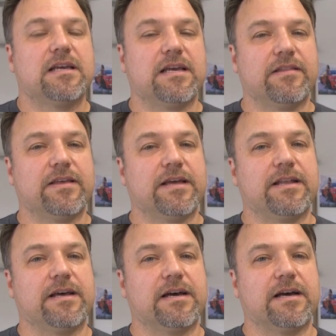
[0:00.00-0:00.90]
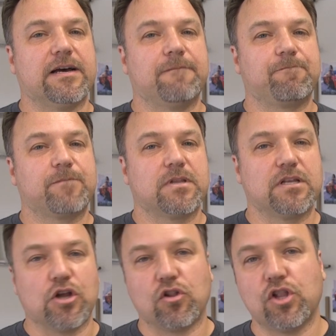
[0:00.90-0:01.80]
and then
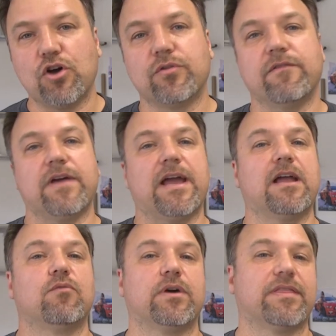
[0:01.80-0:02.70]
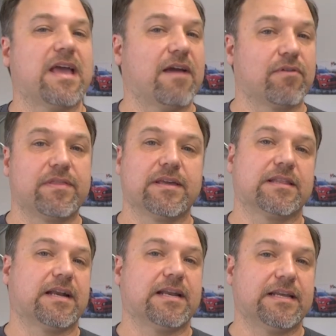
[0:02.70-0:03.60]
load the van with everything
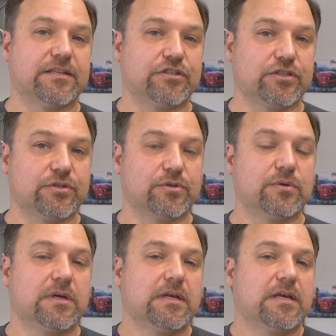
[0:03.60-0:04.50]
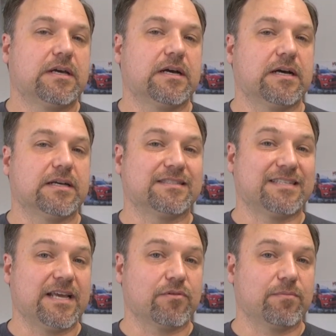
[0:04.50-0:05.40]
that I need to do to
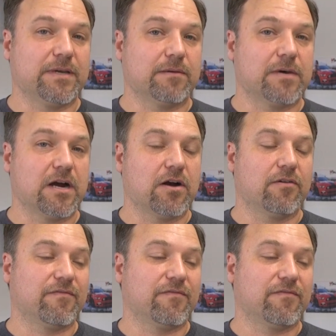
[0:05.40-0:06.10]
take with me tomorrow.